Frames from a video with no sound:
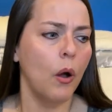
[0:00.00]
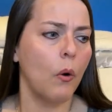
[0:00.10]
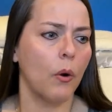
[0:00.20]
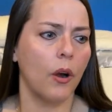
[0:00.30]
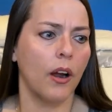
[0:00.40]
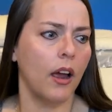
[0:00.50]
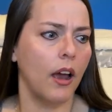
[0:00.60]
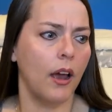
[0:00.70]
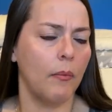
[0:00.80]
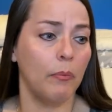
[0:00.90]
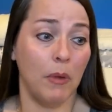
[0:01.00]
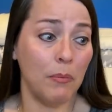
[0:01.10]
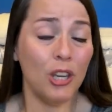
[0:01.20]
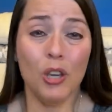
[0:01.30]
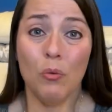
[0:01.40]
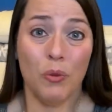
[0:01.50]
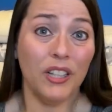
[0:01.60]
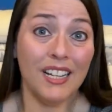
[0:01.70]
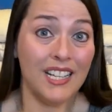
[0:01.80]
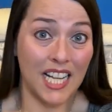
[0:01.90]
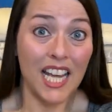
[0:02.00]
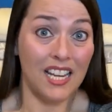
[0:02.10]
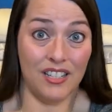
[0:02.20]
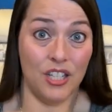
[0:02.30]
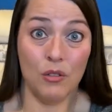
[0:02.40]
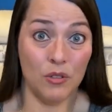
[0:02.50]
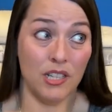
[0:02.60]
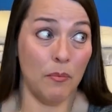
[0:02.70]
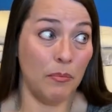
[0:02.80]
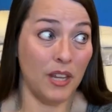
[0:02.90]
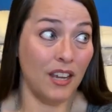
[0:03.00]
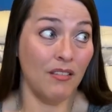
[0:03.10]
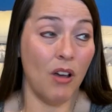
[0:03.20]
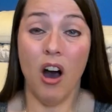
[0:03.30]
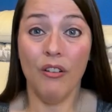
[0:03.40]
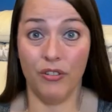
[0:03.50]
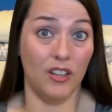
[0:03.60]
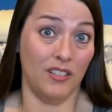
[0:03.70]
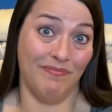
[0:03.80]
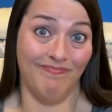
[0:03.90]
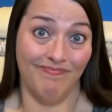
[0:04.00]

or um, maybe you really did do something awful.